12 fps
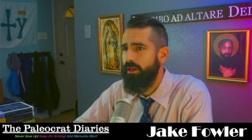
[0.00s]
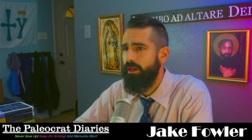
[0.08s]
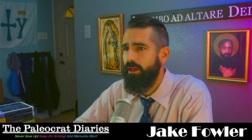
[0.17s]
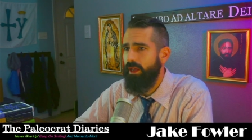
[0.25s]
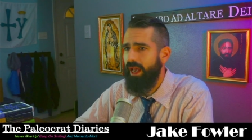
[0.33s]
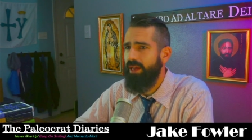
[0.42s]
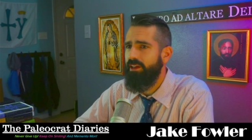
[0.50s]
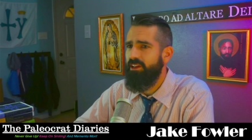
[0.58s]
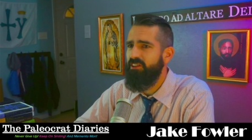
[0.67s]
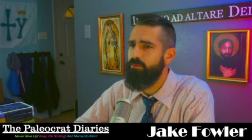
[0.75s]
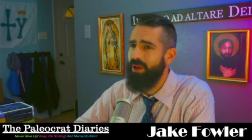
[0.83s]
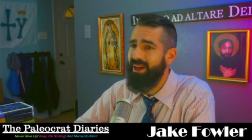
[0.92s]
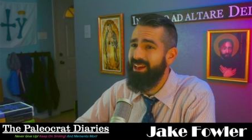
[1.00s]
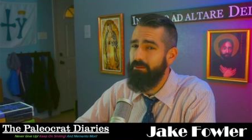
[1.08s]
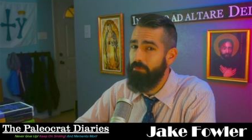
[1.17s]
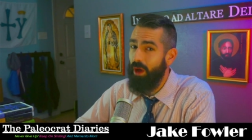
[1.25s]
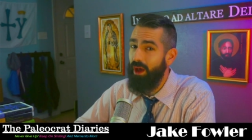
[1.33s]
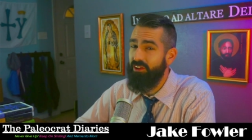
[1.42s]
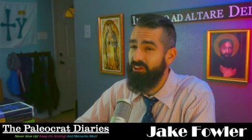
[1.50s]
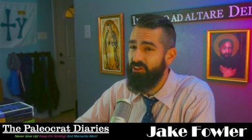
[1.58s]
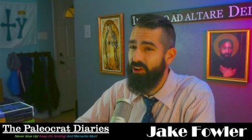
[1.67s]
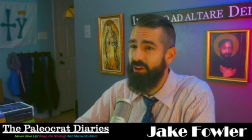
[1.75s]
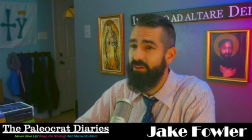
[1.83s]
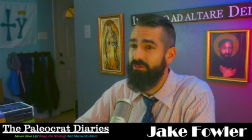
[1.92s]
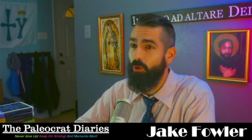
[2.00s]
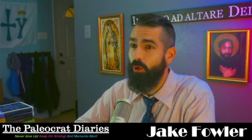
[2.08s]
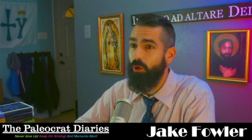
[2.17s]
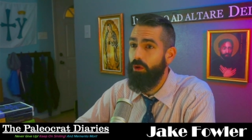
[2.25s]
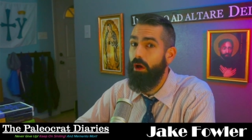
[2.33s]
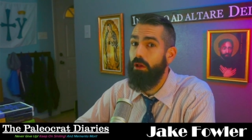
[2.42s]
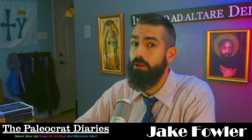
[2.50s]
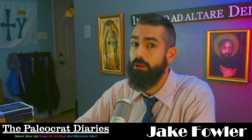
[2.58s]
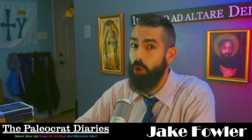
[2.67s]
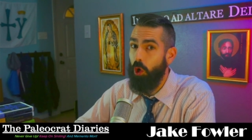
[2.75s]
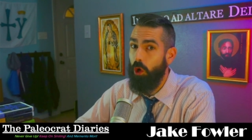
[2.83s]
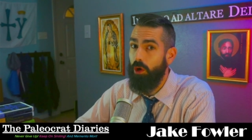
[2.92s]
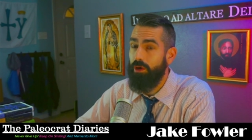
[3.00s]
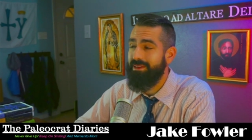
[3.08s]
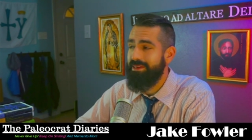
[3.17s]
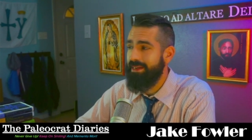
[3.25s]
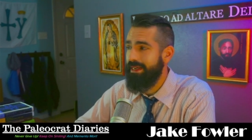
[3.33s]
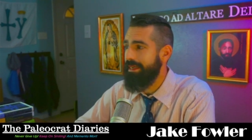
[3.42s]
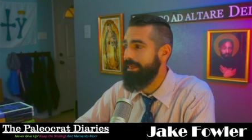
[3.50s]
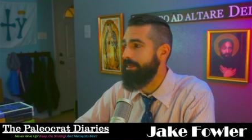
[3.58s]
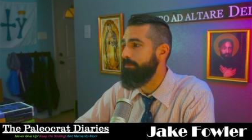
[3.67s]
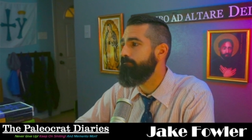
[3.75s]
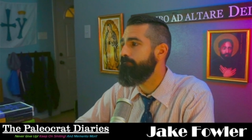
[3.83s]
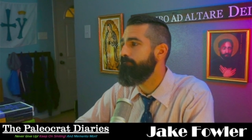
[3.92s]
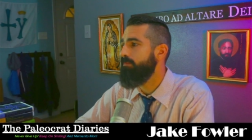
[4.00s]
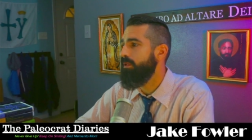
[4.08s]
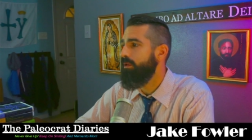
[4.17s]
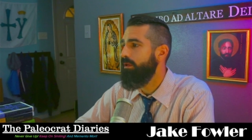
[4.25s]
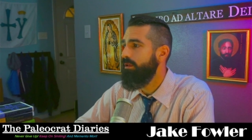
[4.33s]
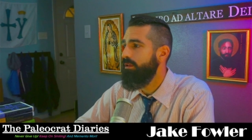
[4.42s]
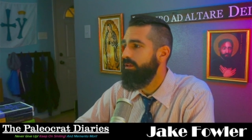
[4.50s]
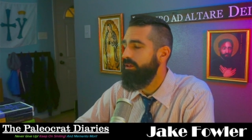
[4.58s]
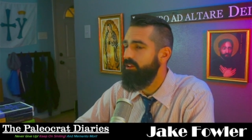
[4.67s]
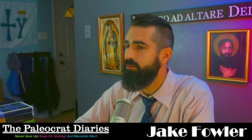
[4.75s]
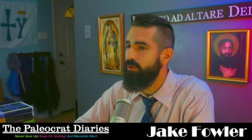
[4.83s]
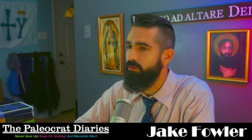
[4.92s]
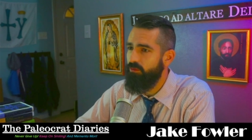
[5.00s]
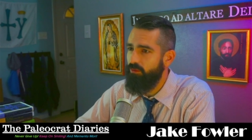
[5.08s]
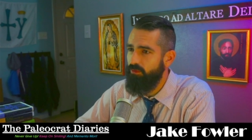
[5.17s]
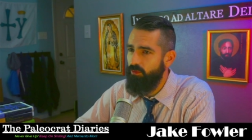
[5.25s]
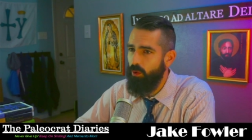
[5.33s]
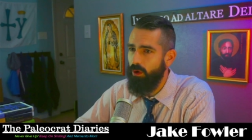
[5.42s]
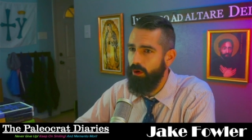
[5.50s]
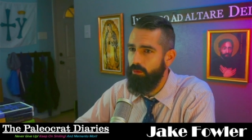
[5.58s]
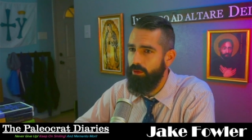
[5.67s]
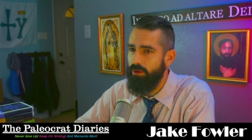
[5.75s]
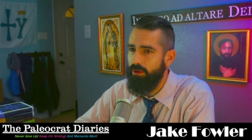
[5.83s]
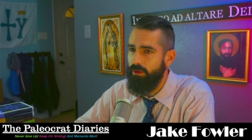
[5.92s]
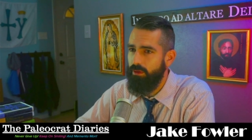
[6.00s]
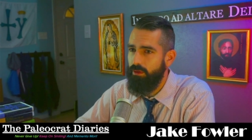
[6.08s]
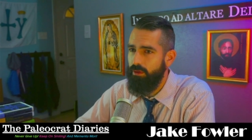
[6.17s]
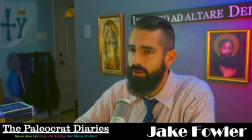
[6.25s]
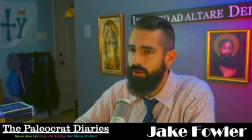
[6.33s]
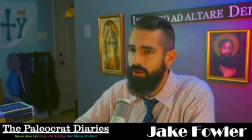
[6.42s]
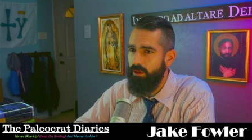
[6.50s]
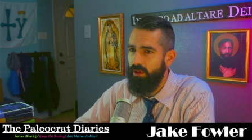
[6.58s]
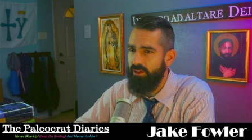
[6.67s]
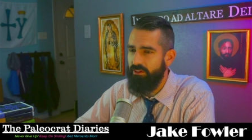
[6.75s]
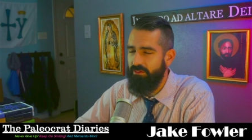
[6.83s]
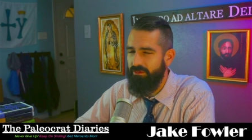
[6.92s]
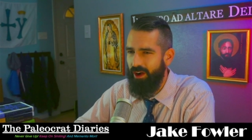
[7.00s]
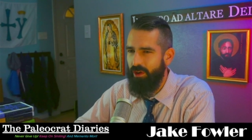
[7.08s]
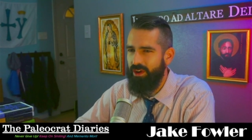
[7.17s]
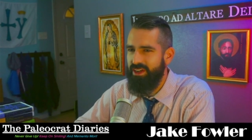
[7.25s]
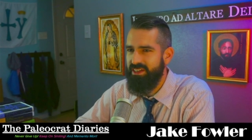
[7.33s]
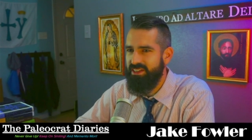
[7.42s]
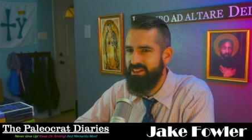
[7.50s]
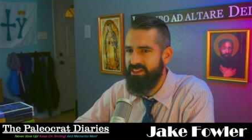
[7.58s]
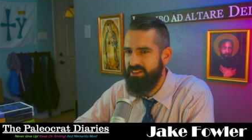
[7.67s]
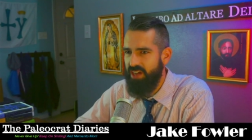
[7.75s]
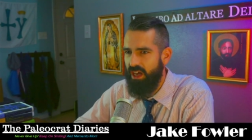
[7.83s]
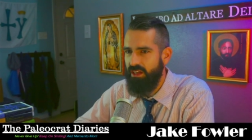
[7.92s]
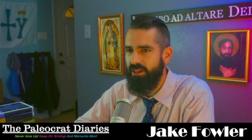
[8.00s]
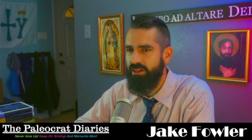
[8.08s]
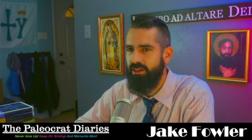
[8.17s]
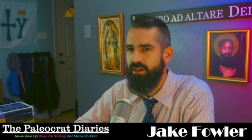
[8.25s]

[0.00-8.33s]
And he's been in a monastery for a long time he's been formed as a very solid